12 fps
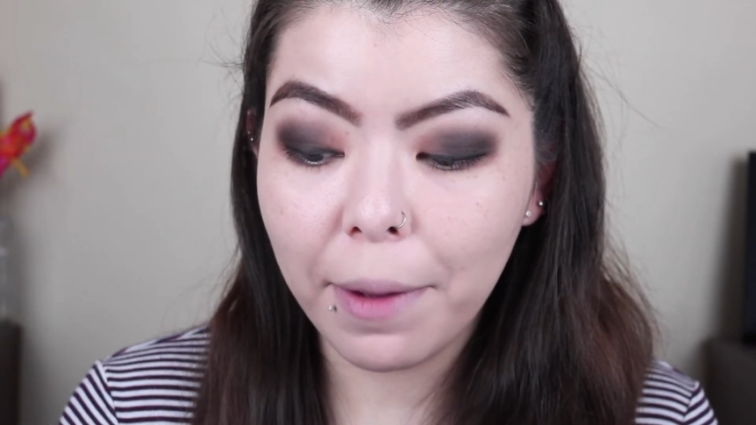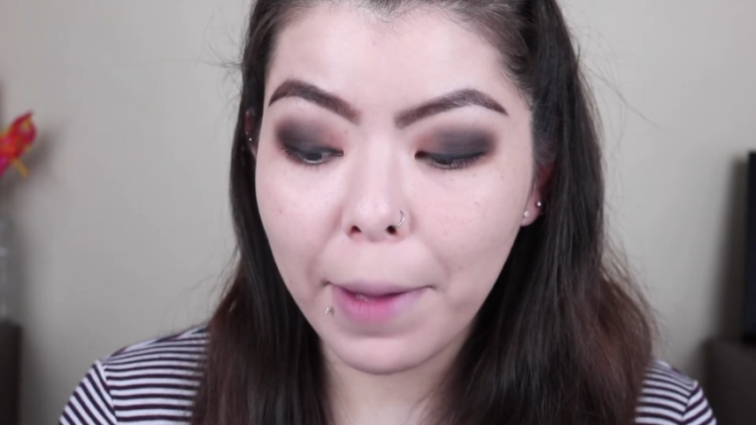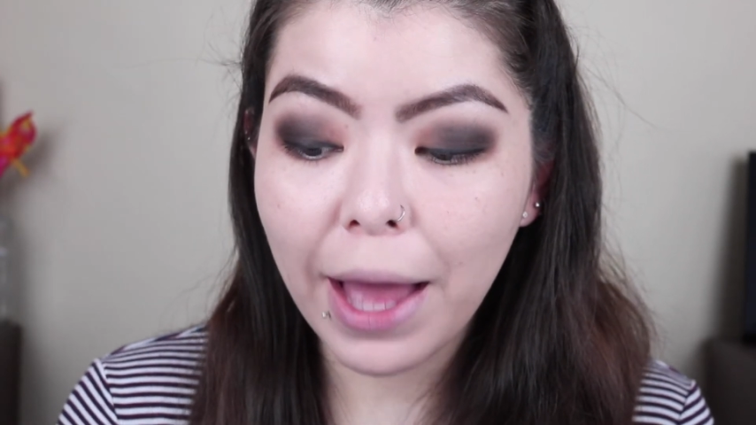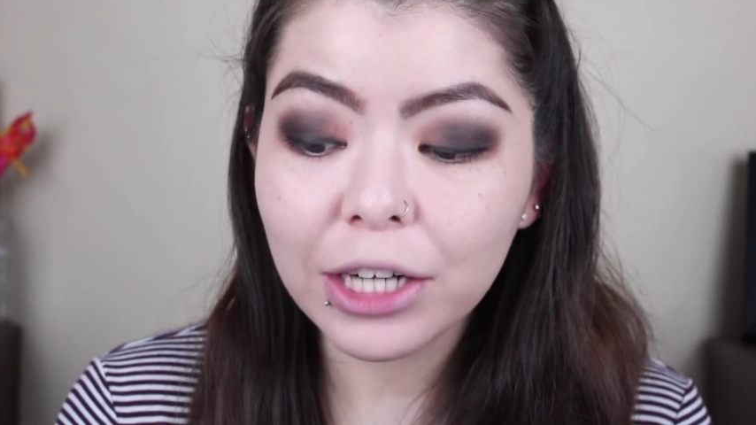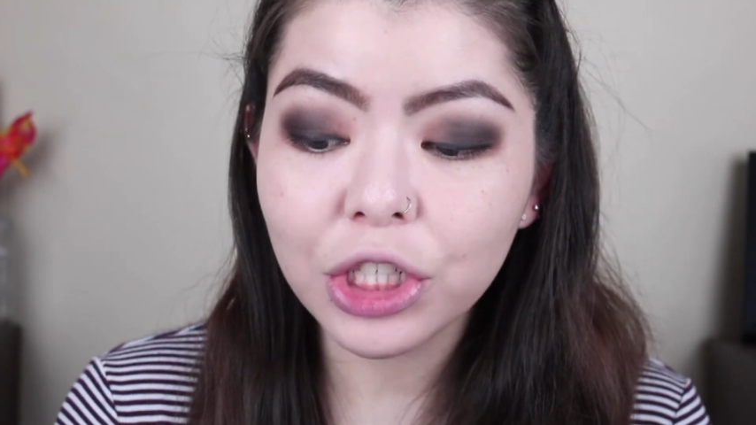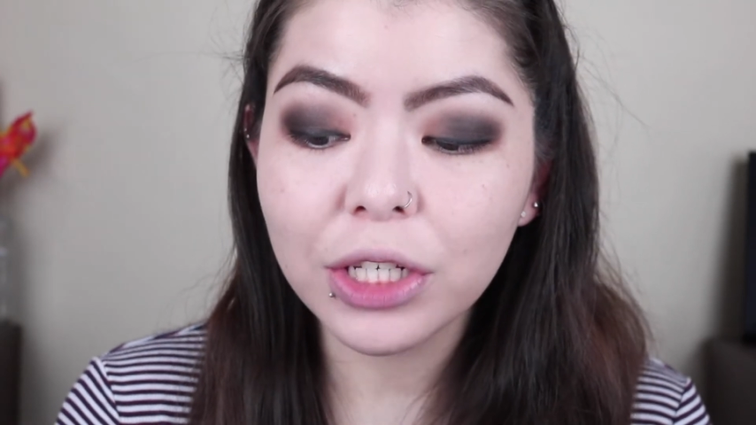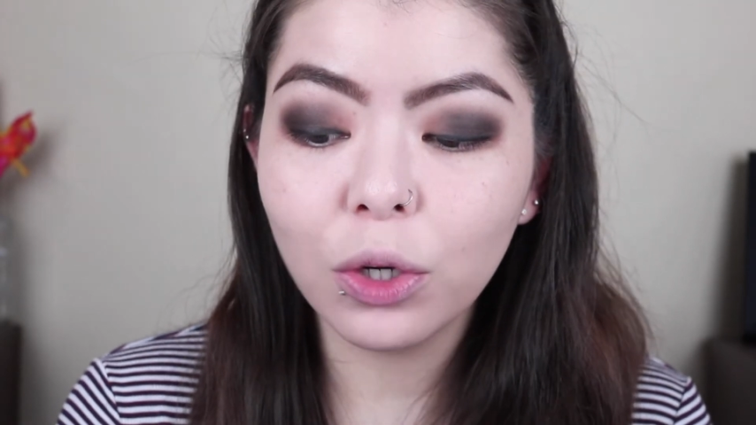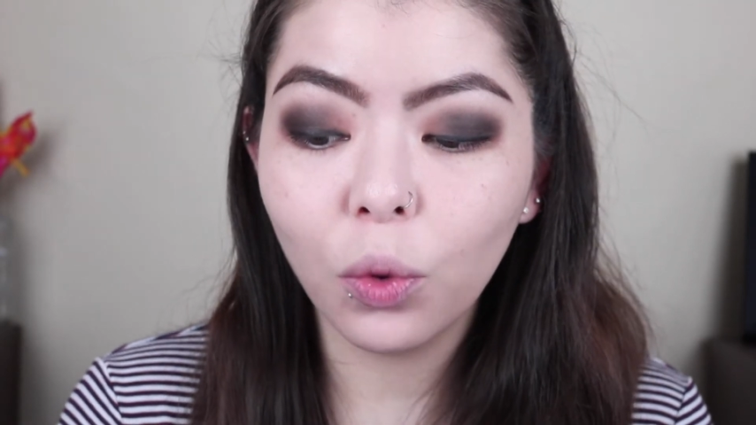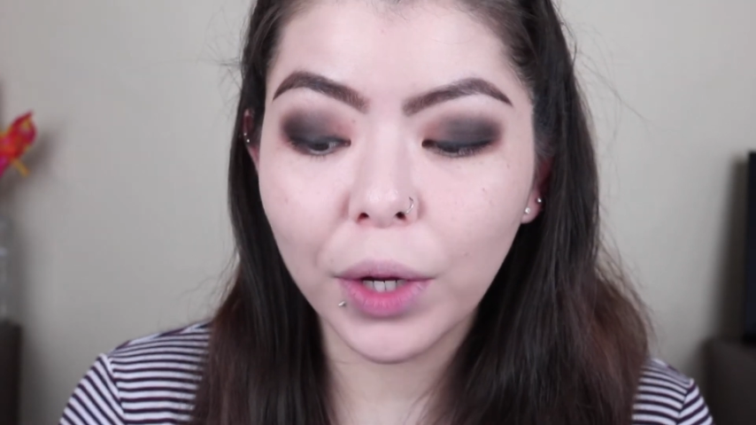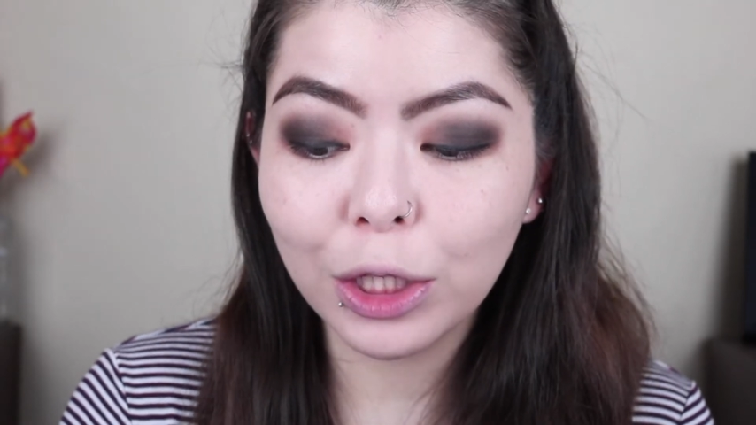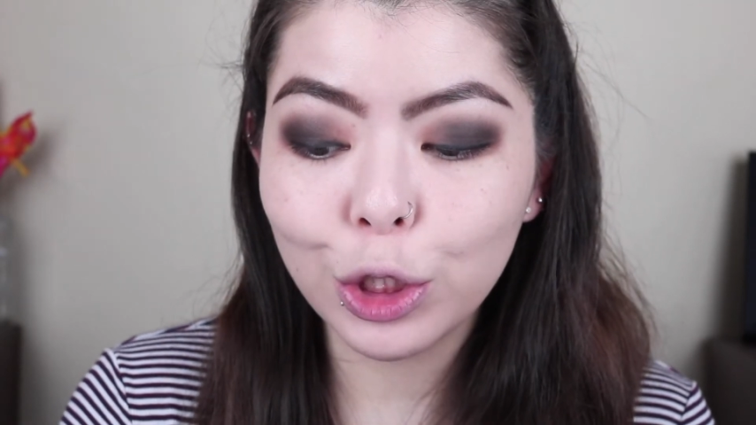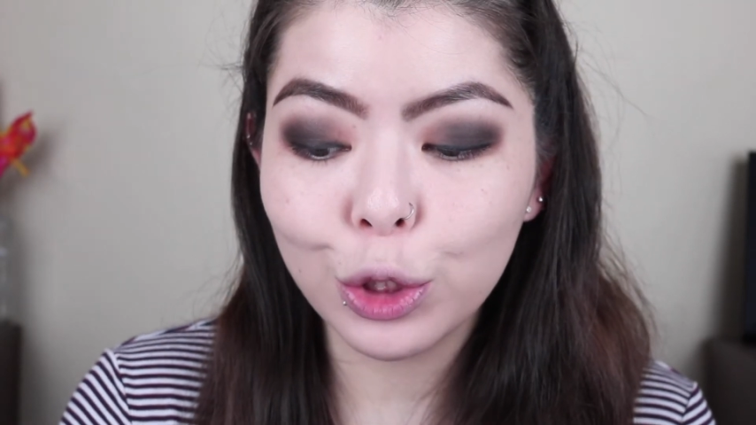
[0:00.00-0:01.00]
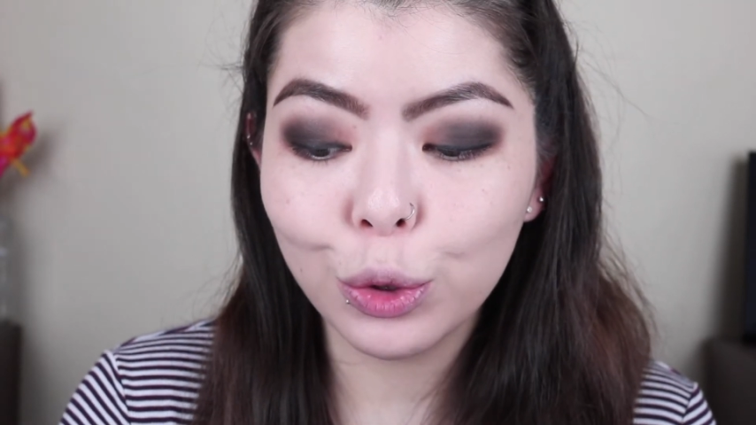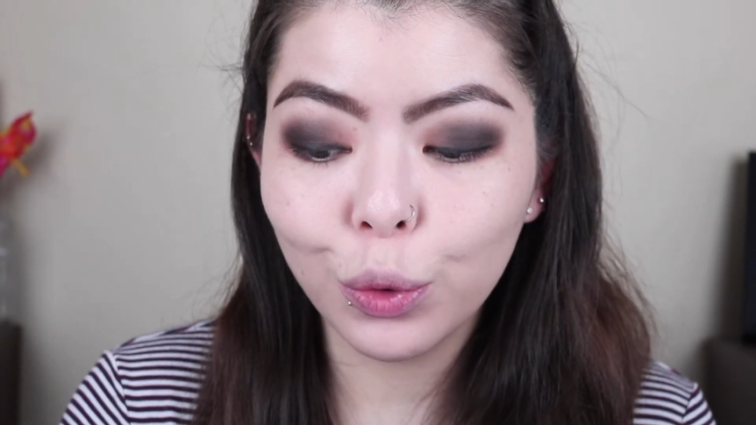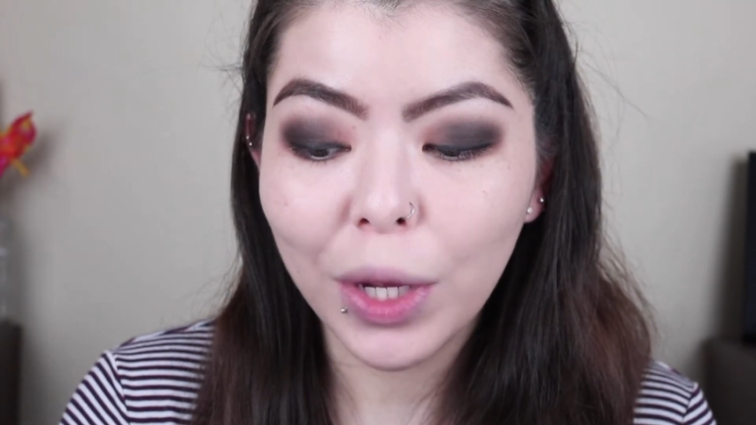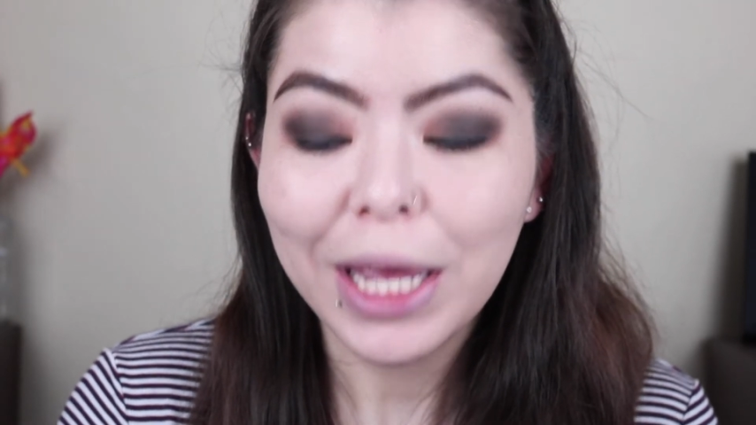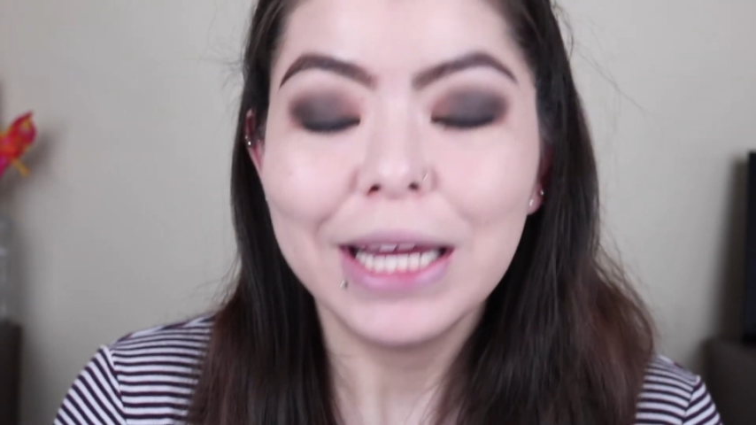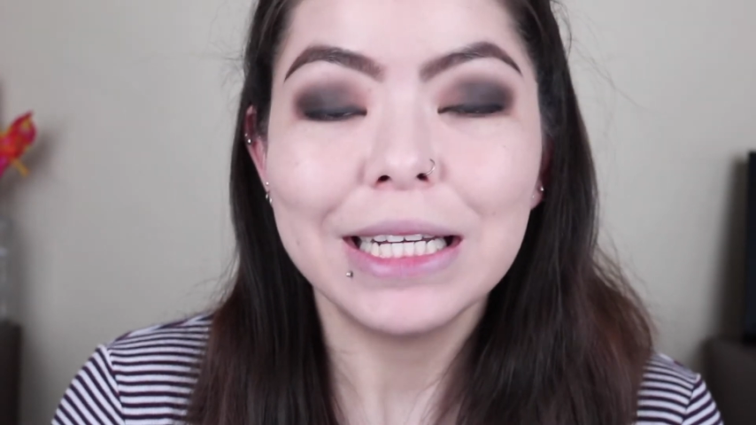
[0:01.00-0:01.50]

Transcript: I'm actually going to